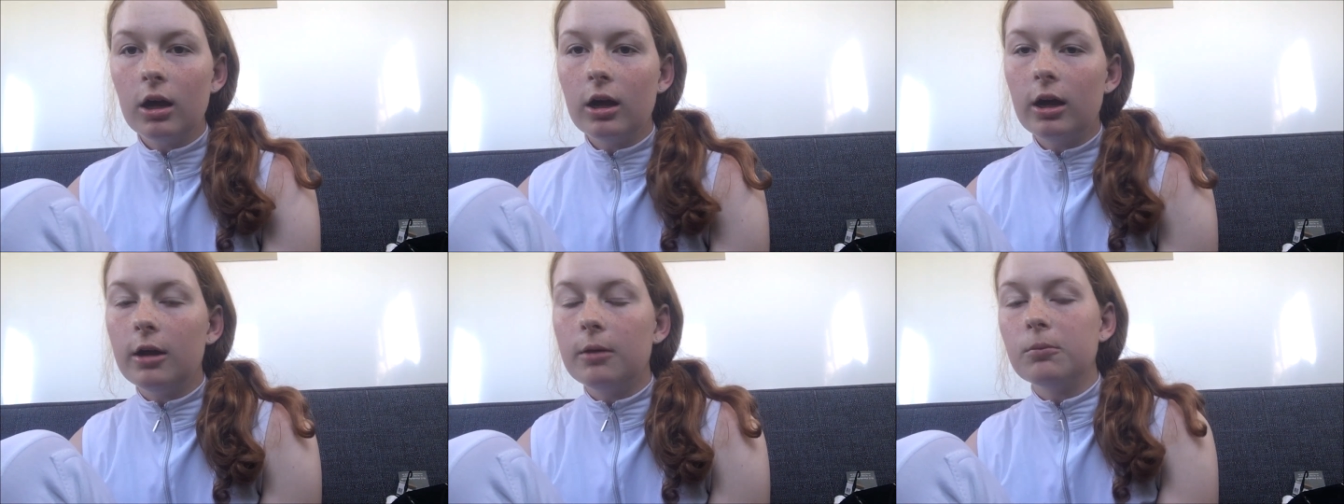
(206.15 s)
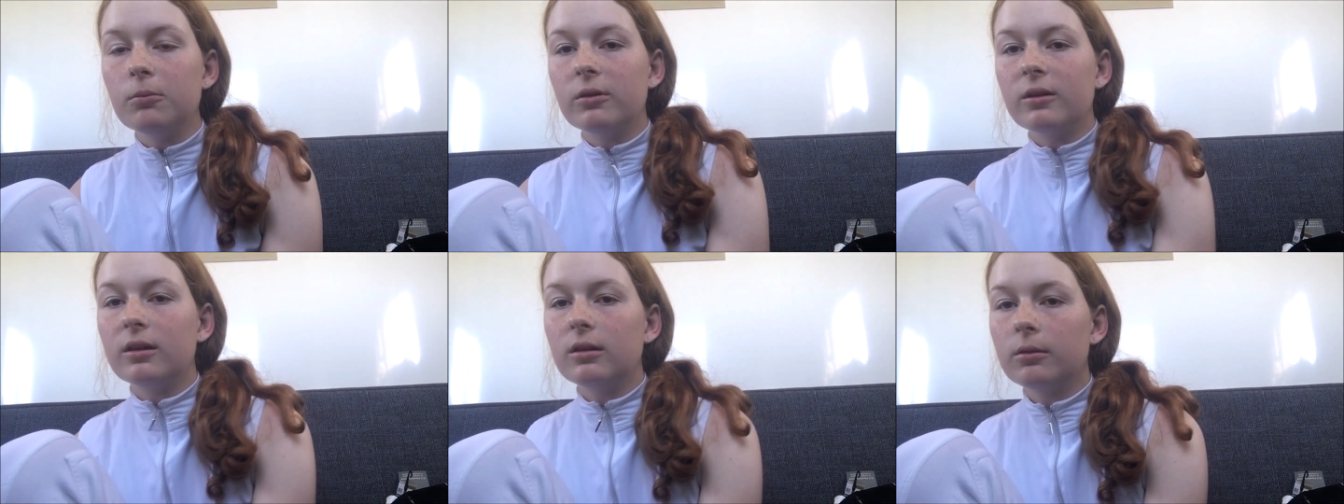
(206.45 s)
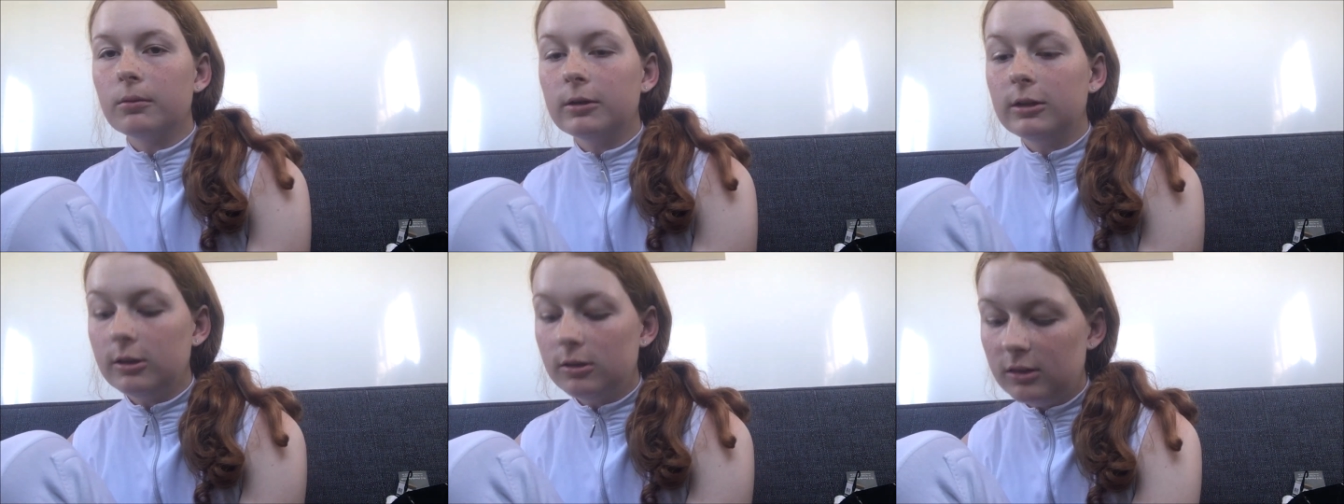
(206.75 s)
um,
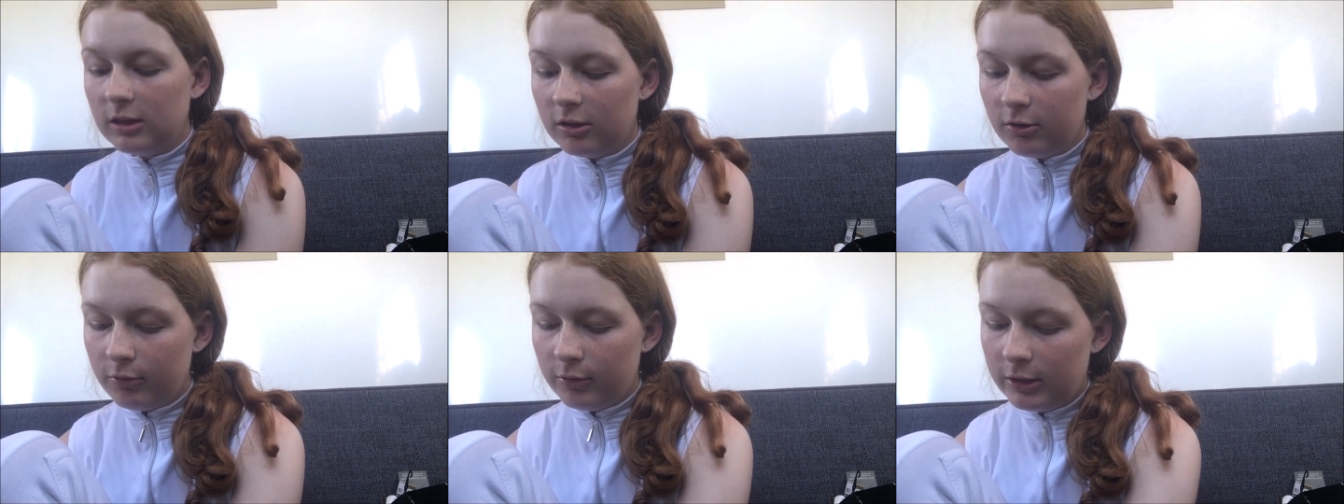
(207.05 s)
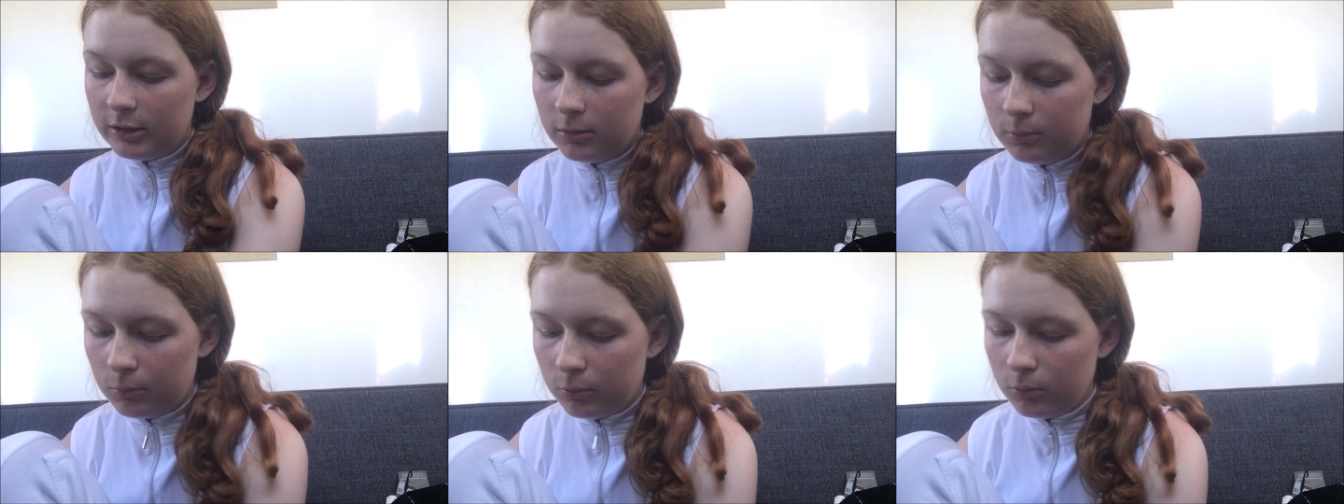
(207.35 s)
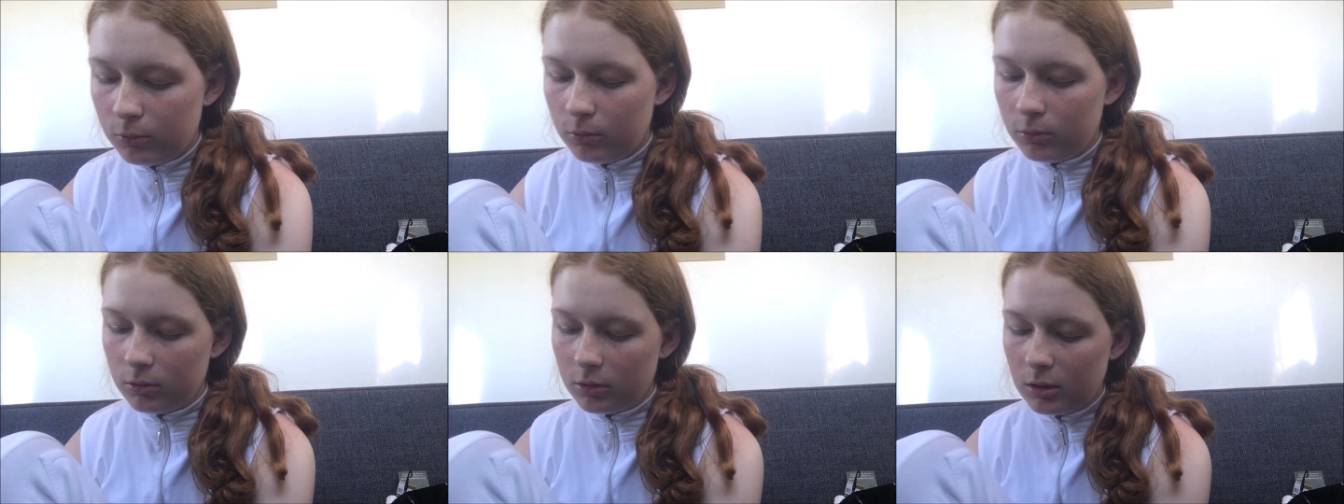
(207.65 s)
since we did the arena
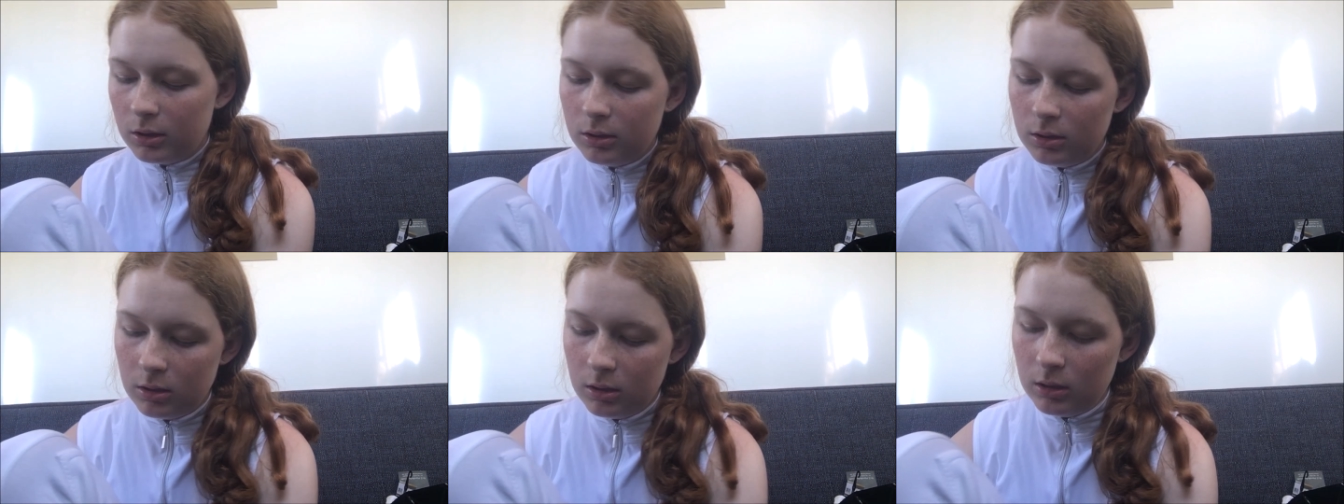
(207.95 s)
walk